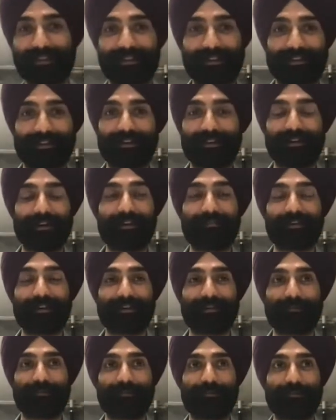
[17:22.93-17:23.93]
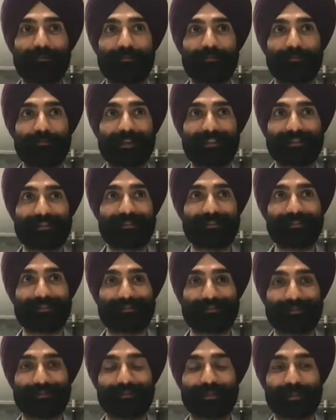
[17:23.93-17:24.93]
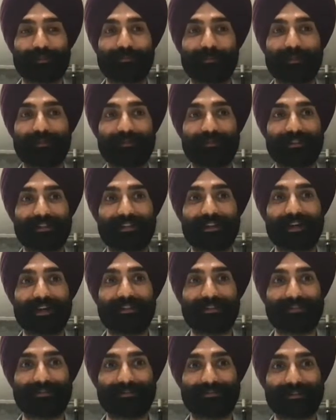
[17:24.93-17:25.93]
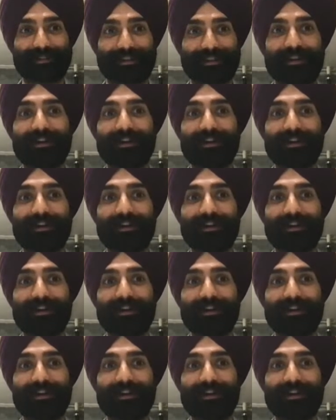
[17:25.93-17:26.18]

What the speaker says: I've gotten messages from like beer league guys who are like,